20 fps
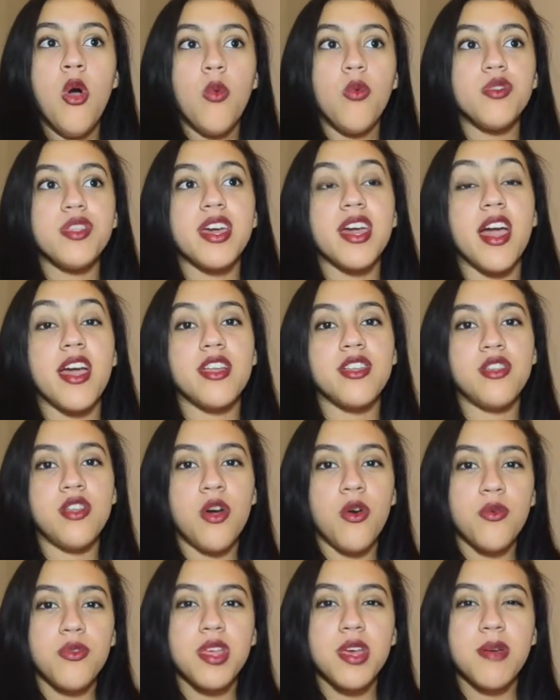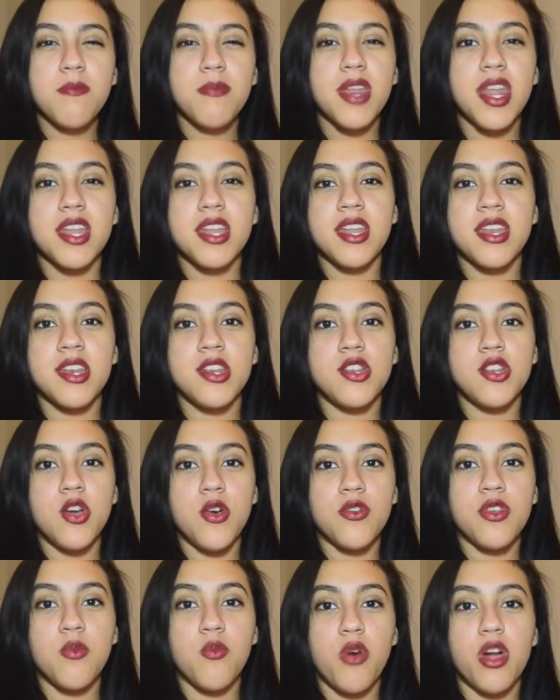Well, like I know them, but I didn't
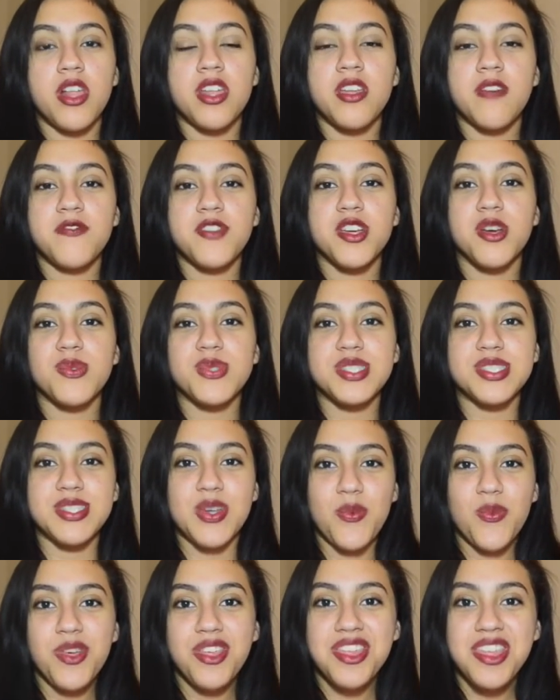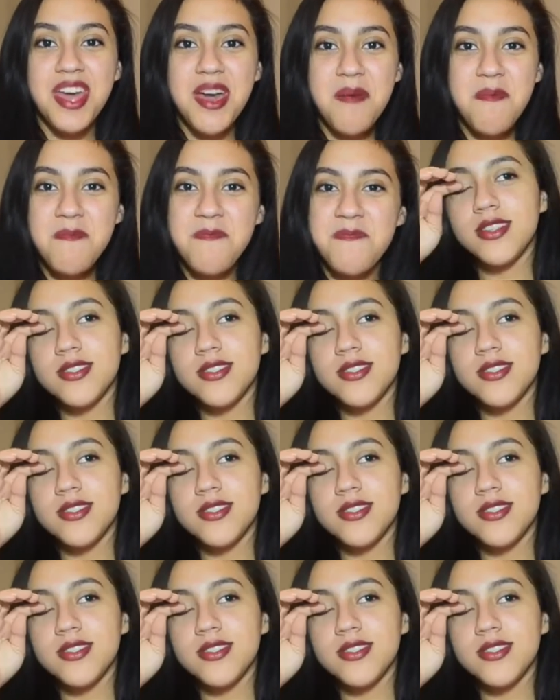know them well enough to go sit with them.